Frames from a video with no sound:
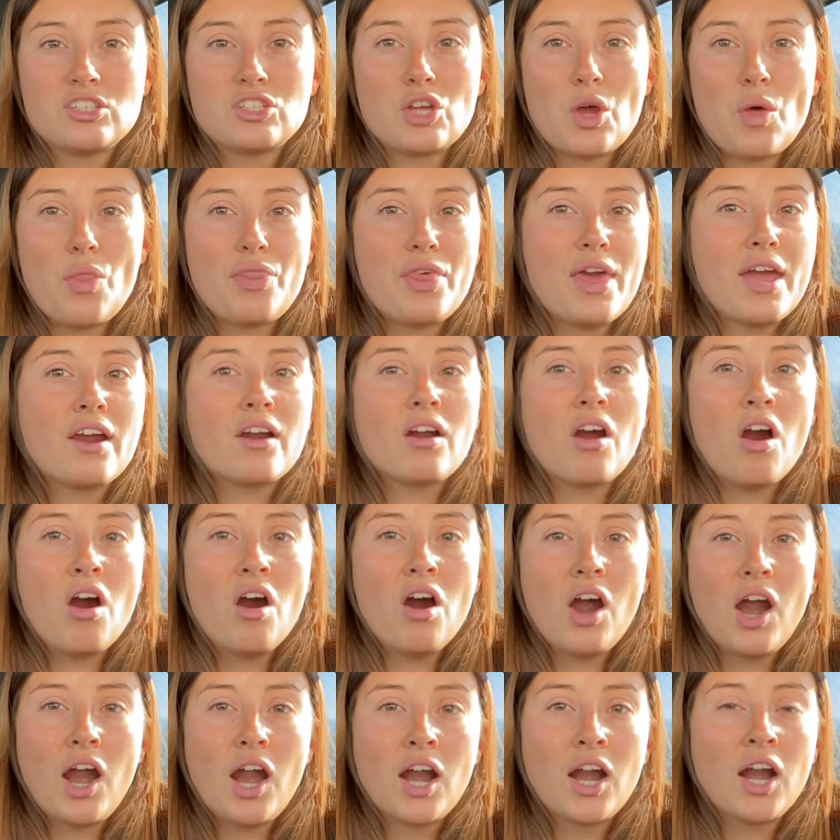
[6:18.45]
So there
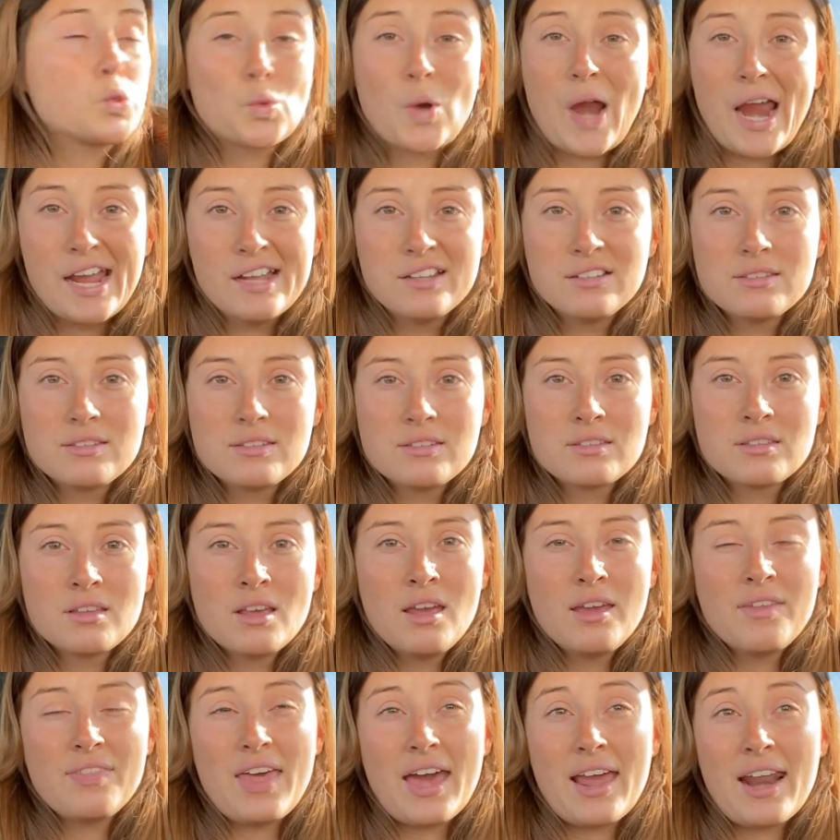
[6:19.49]
are trends
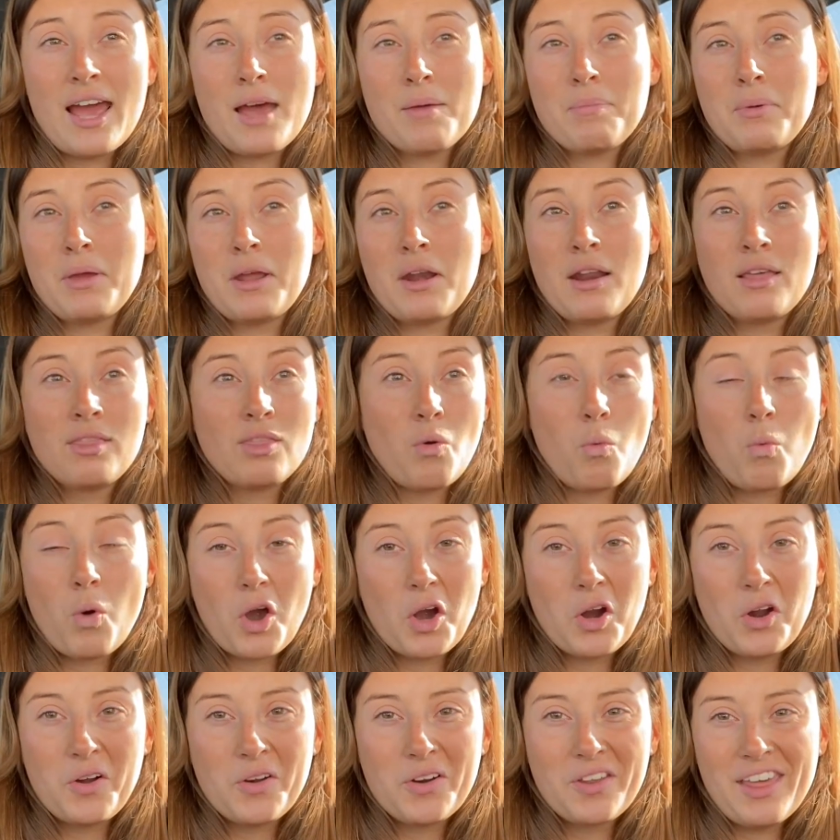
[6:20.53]
that happen in the
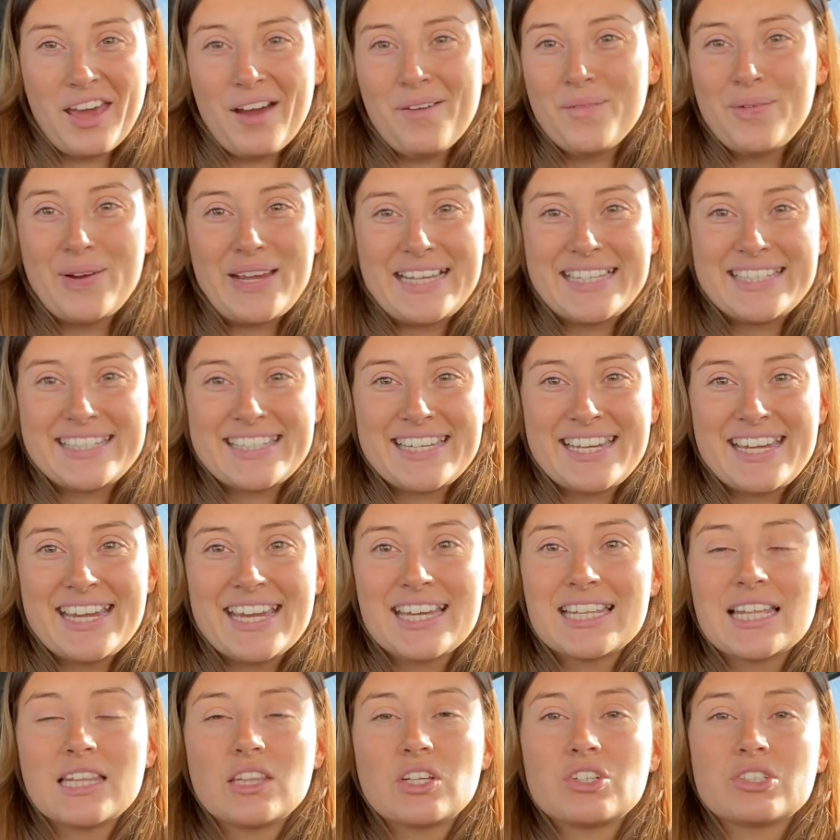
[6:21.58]
world that we see,
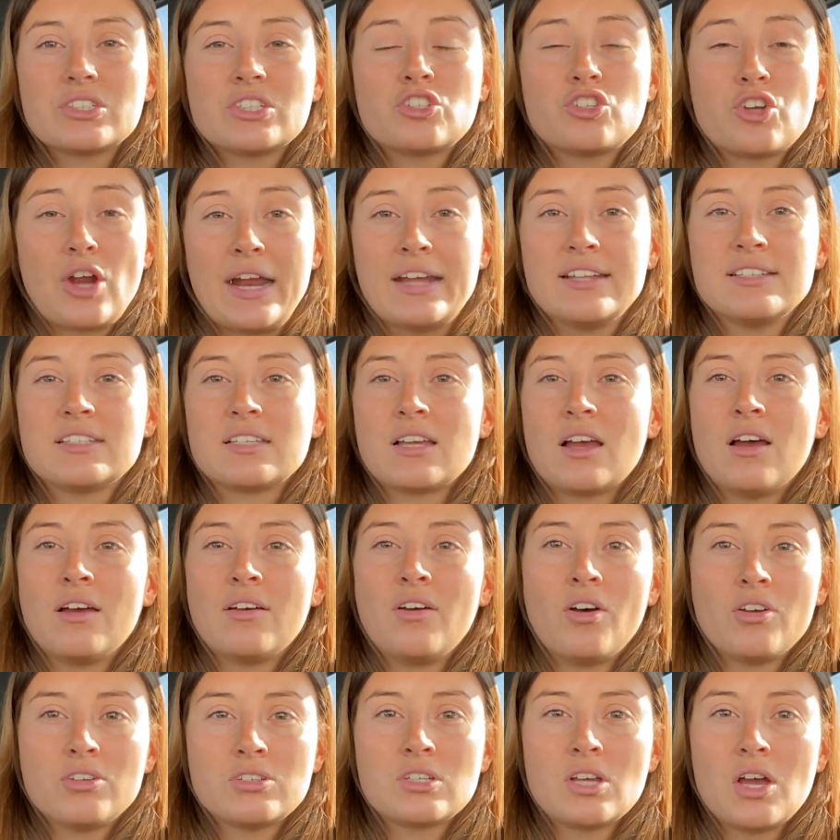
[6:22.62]
and then there's trends
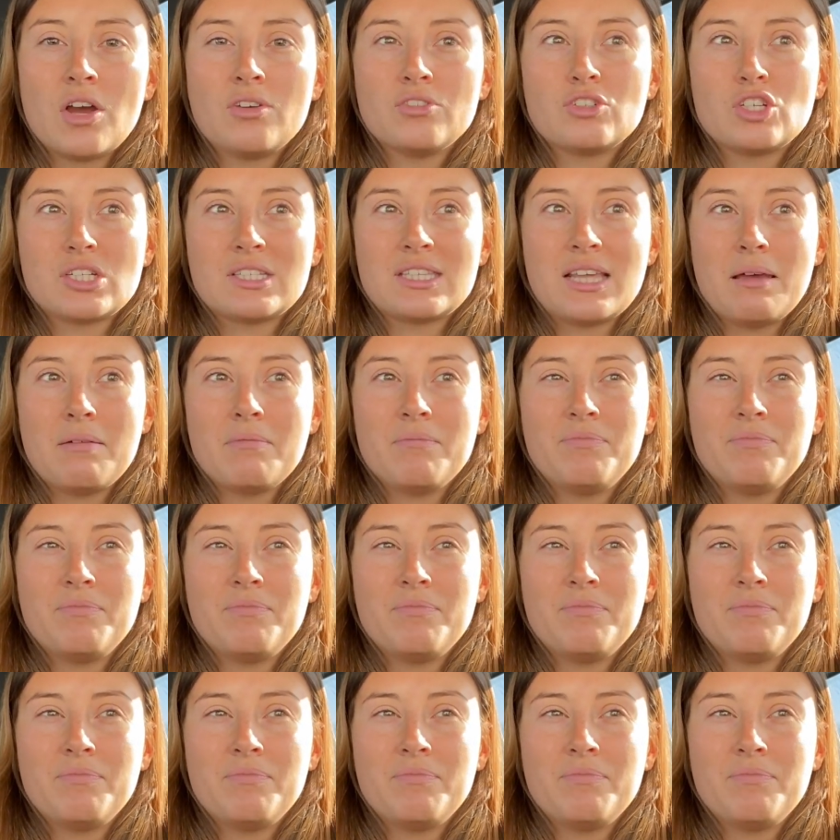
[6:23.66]
also just that